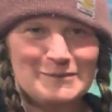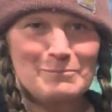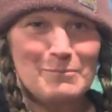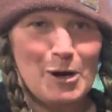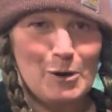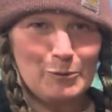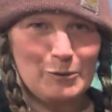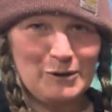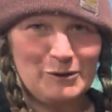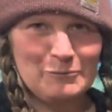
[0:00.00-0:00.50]

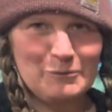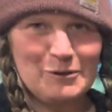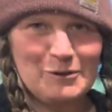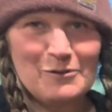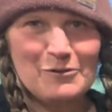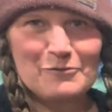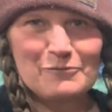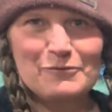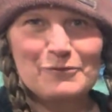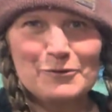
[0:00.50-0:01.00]
mowing, one
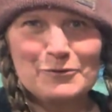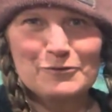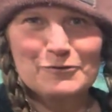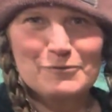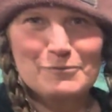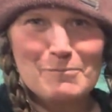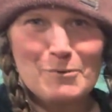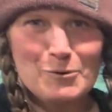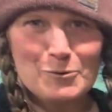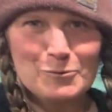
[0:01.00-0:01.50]
of the
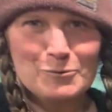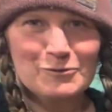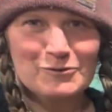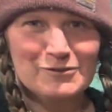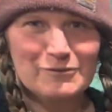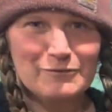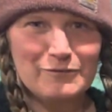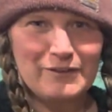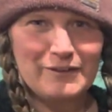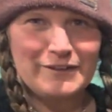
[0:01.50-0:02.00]
first mows
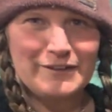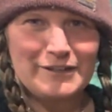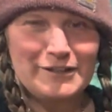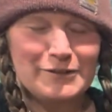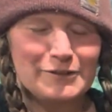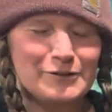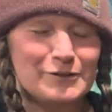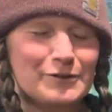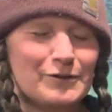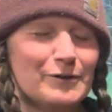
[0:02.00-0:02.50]
of the
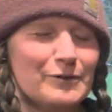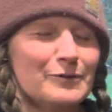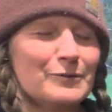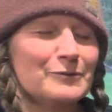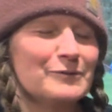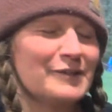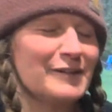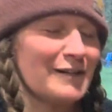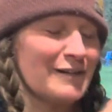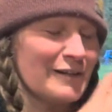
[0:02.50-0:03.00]
year. Oh
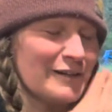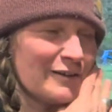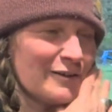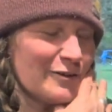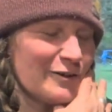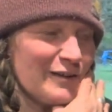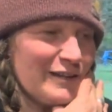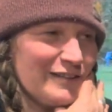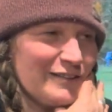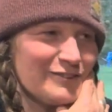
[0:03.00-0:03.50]
God.
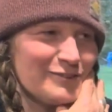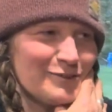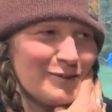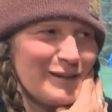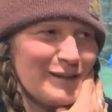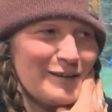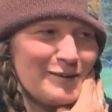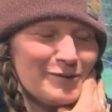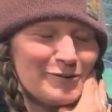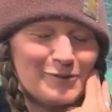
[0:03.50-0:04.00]
Okay, so
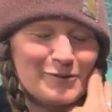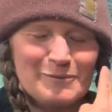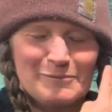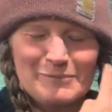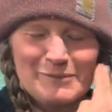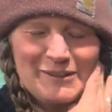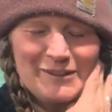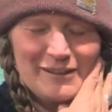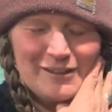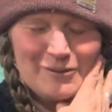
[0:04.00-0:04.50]

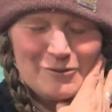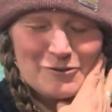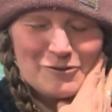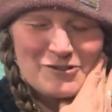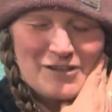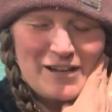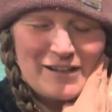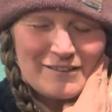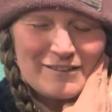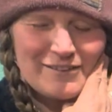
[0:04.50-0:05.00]
I'm going to
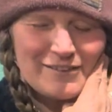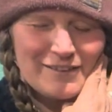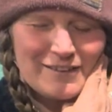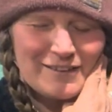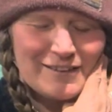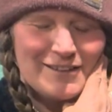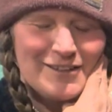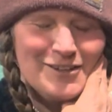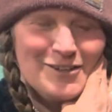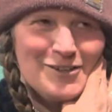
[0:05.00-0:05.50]
interject.
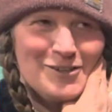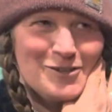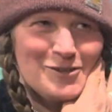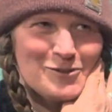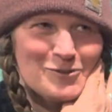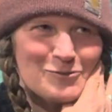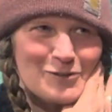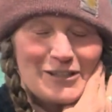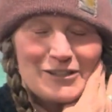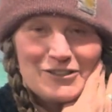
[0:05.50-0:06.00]
The
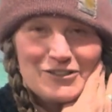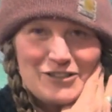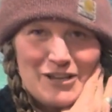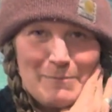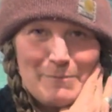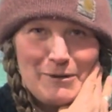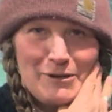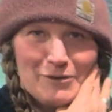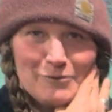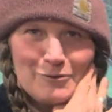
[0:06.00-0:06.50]

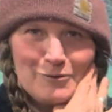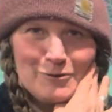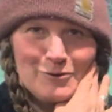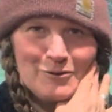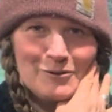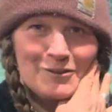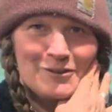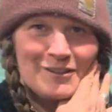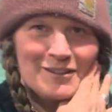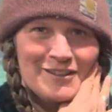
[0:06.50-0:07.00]

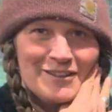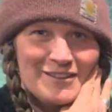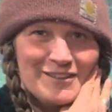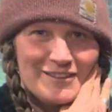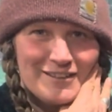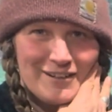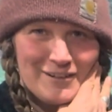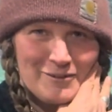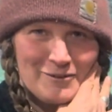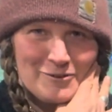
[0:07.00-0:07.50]
trigeminal
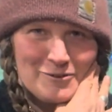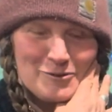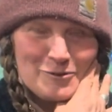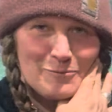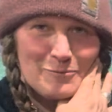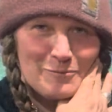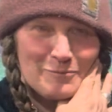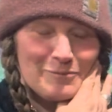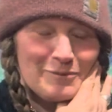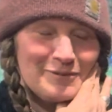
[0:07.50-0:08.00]

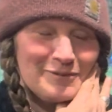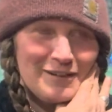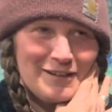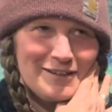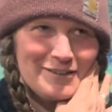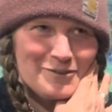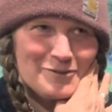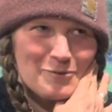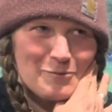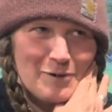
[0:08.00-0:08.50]

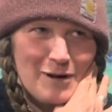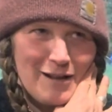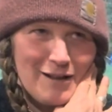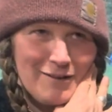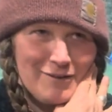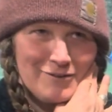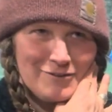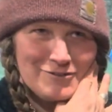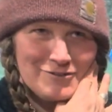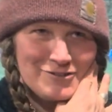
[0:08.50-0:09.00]

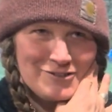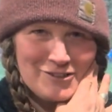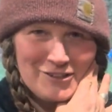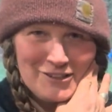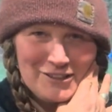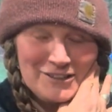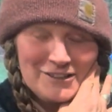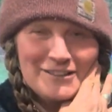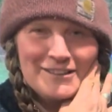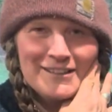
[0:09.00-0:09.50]

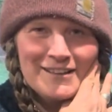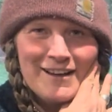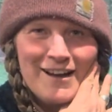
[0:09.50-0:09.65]
neuralgia